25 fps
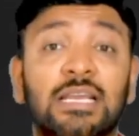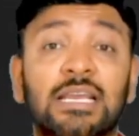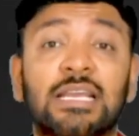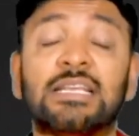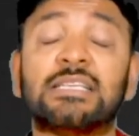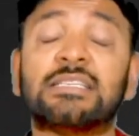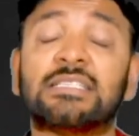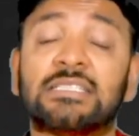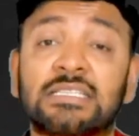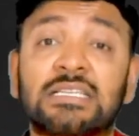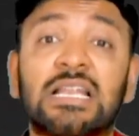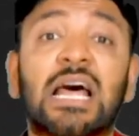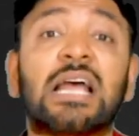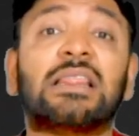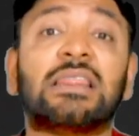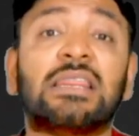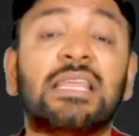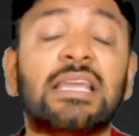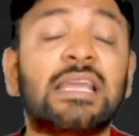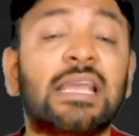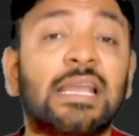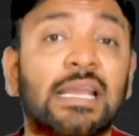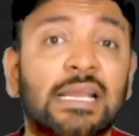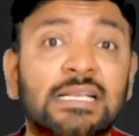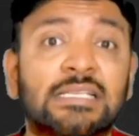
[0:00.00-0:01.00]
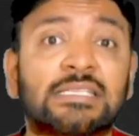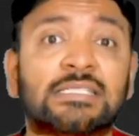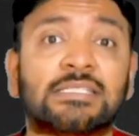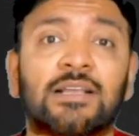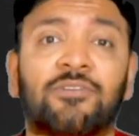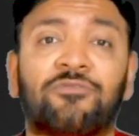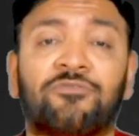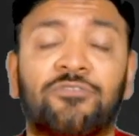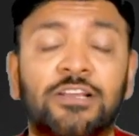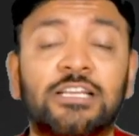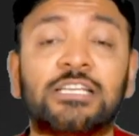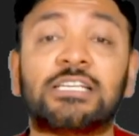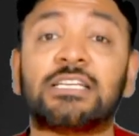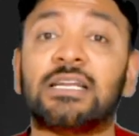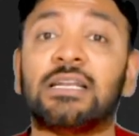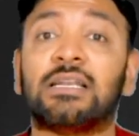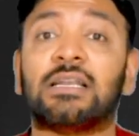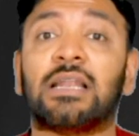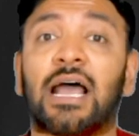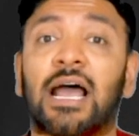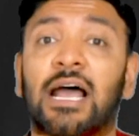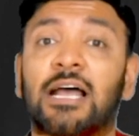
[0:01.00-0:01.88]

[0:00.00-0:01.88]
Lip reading: is nothing is sufficient